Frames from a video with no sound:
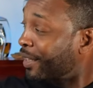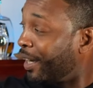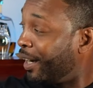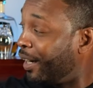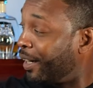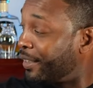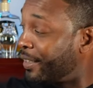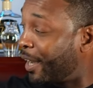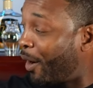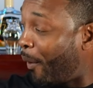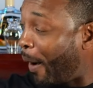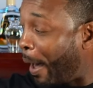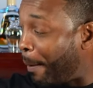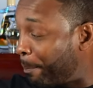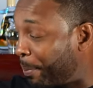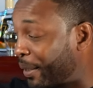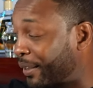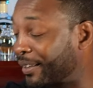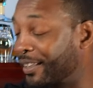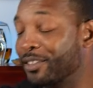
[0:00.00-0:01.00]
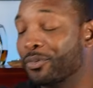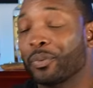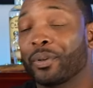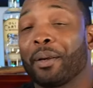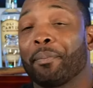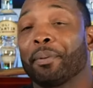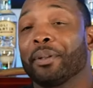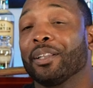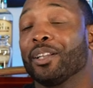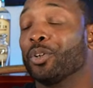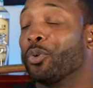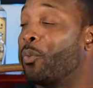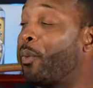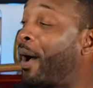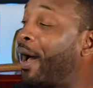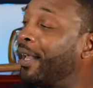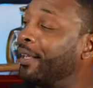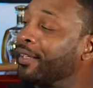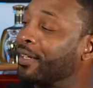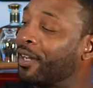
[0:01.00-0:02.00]
Uh, now I picked this one up a little
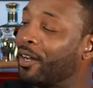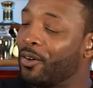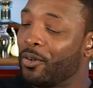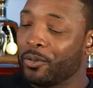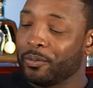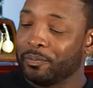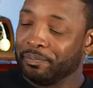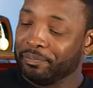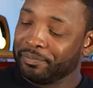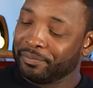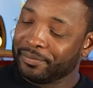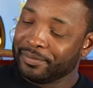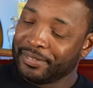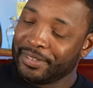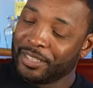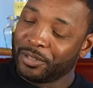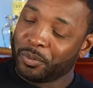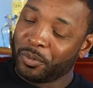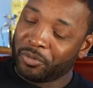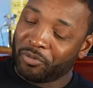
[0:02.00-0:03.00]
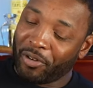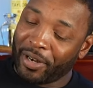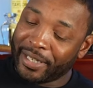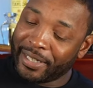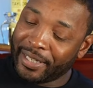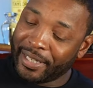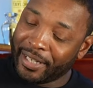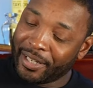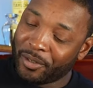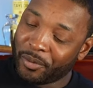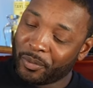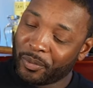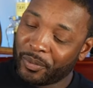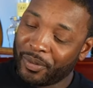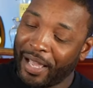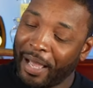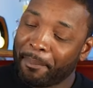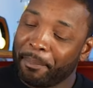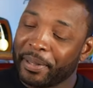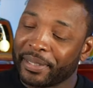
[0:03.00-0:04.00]
while ago this one right here,
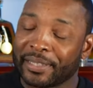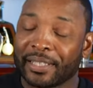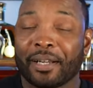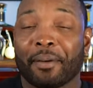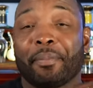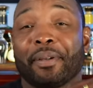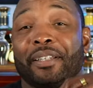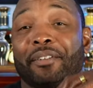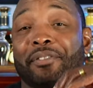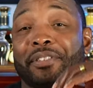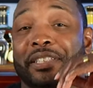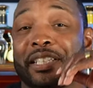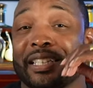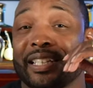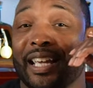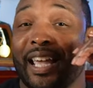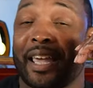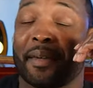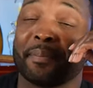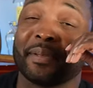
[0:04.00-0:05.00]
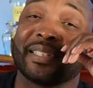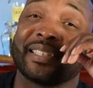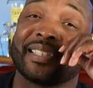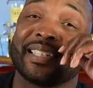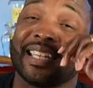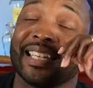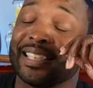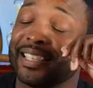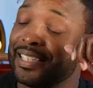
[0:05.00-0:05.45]
I picked it up at the Virginia ABC.